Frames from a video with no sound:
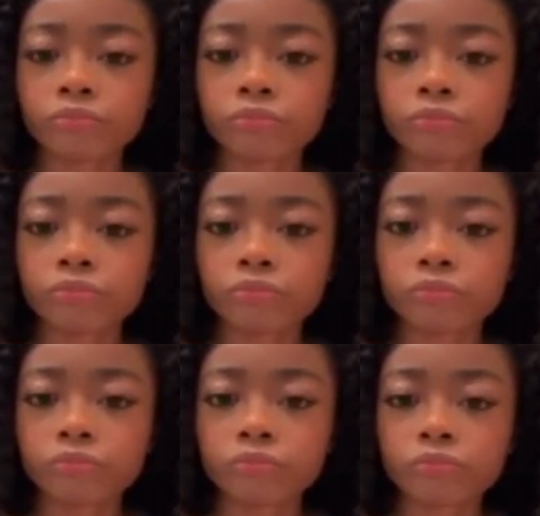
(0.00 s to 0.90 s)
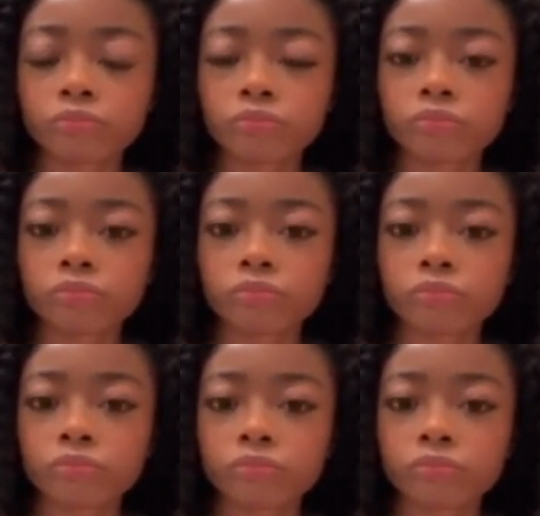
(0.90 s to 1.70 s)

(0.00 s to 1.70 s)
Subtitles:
Nobody speaks.